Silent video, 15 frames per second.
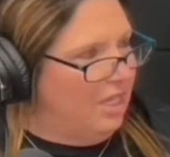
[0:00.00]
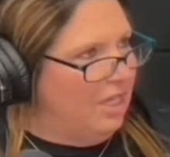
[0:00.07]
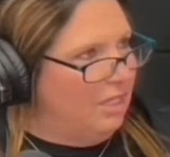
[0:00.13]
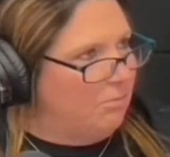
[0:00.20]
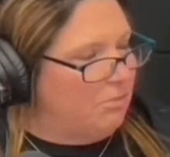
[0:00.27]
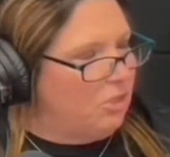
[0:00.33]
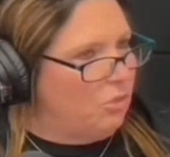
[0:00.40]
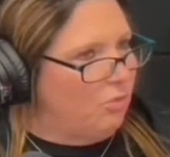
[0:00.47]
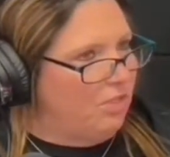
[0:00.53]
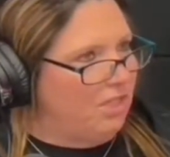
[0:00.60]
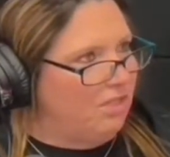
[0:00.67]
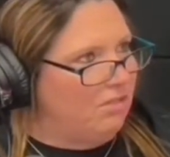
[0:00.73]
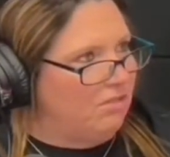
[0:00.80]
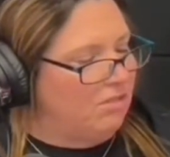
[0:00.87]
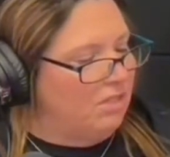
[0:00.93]

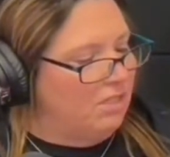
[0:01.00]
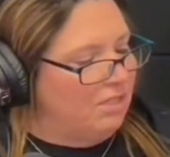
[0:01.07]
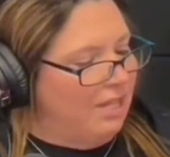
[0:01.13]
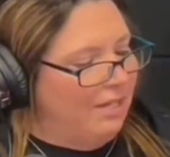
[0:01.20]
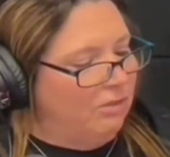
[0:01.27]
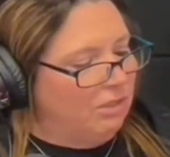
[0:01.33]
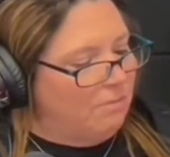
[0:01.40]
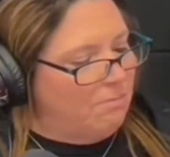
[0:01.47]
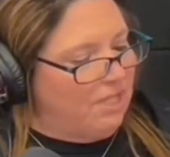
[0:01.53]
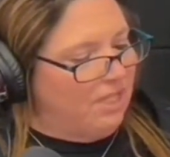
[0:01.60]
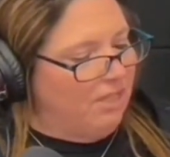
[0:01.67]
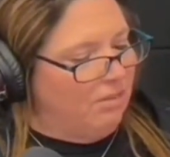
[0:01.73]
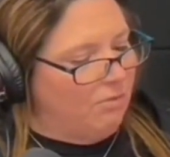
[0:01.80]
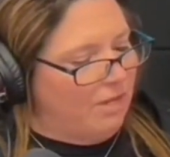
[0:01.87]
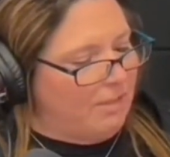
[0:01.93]
between not only picking
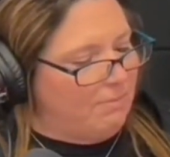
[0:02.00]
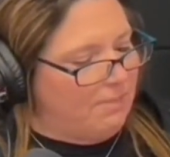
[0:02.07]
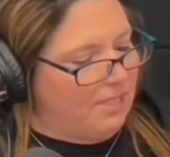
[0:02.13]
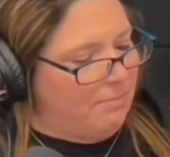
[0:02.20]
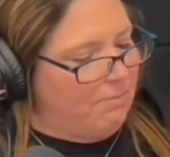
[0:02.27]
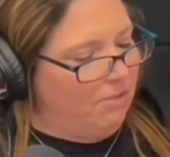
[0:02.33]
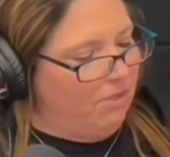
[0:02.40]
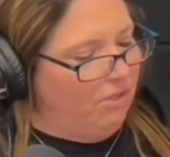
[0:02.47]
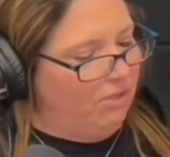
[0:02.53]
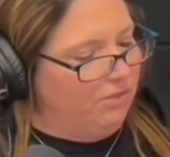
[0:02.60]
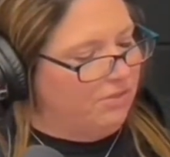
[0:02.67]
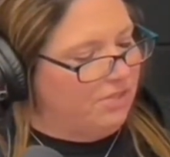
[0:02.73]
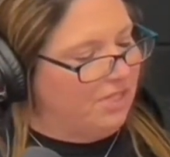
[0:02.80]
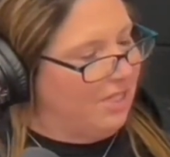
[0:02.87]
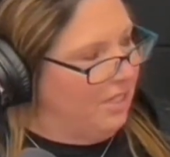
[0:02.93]
the right people
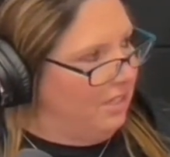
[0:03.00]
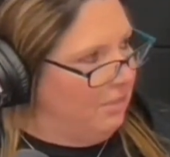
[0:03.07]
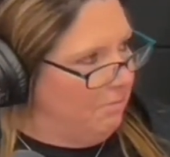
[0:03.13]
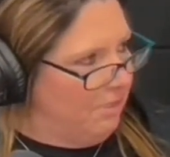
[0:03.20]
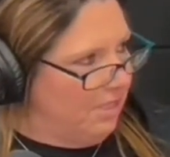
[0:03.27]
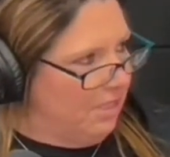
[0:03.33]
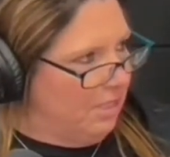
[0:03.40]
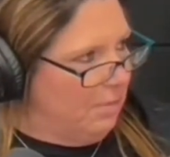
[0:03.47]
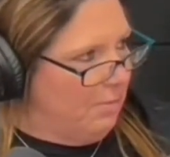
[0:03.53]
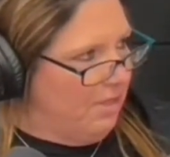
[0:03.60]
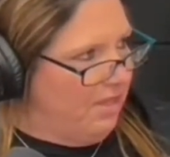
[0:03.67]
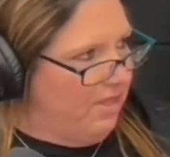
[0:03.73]
to get into business with